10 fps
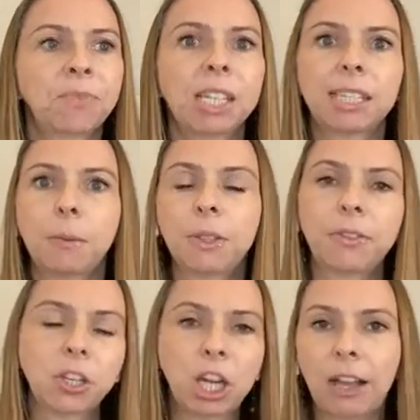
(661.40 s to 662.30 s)
some of
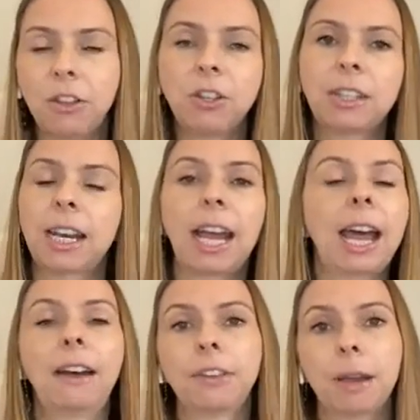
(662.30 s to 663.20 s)
the challenges that I
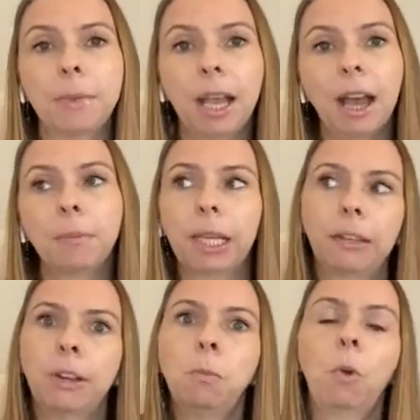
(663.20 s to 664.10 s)
have coming up. Like
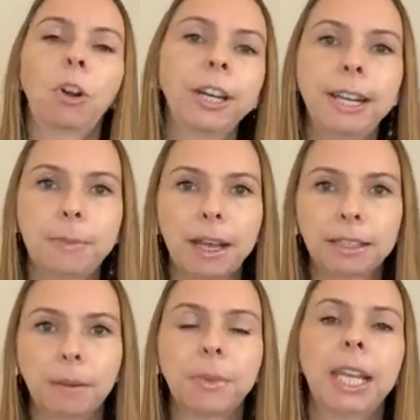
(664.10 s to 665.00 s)
if I'm worried about
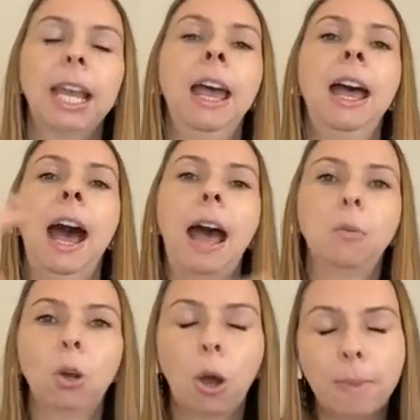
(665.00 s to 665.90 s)
something, I
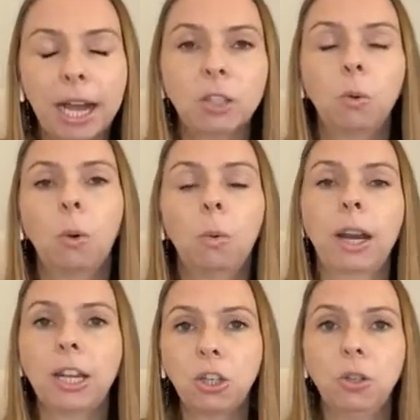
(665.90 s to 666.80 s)
will go back to, well, what
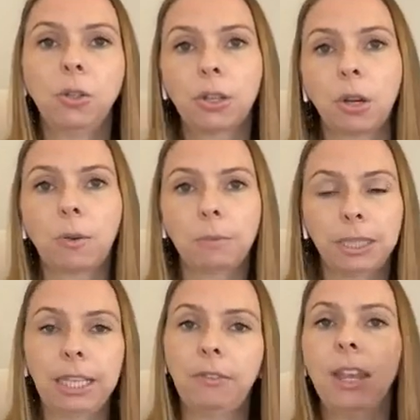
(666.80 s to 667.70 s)
I choose to know and
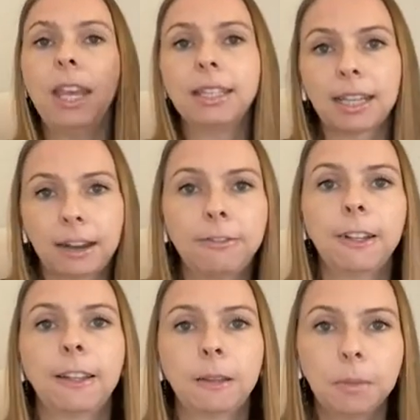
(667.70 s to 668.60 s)
believe is, and I
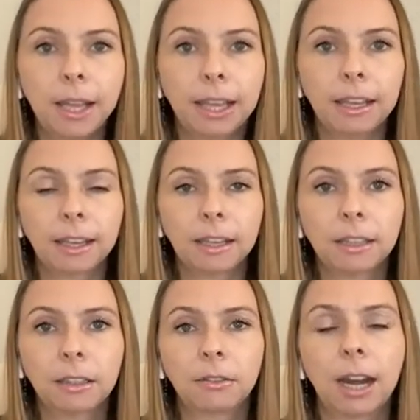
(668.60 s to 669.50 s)
fill in the blank,
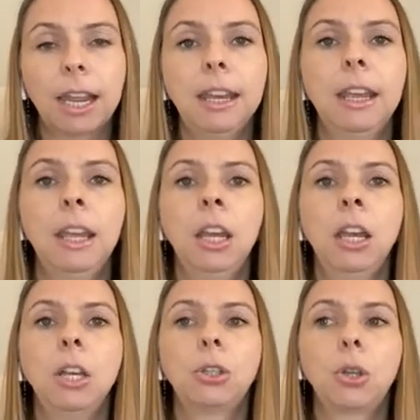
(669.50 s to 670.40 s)
right?
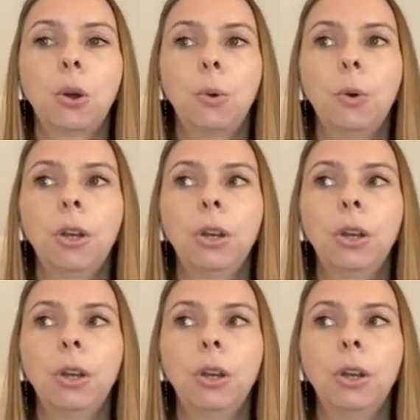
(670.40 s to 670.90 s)
So